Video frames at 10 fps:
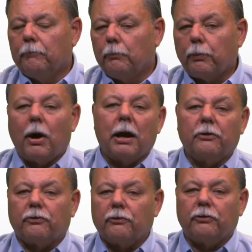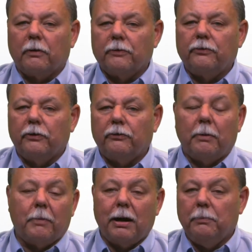products or services
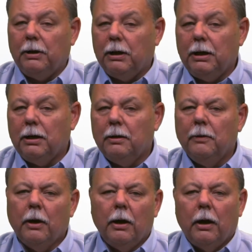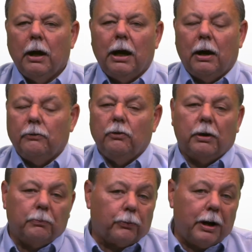that might be needed. You
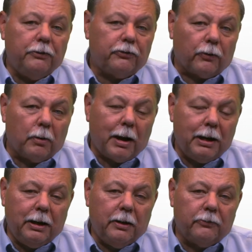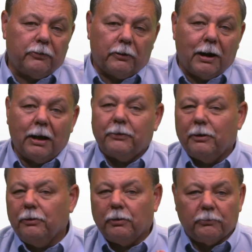can brainstorm ideas that are out there.
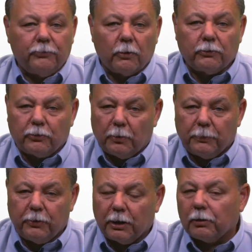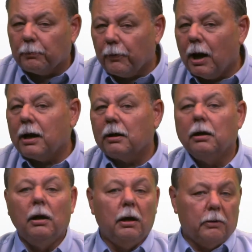You can focus on a particular product,
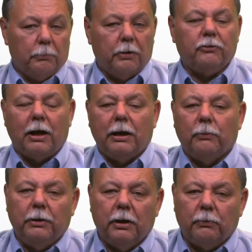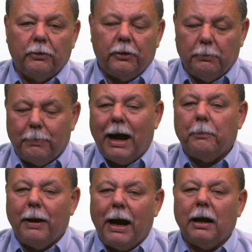much like we did with the
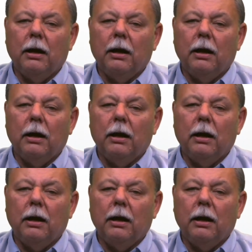backpack,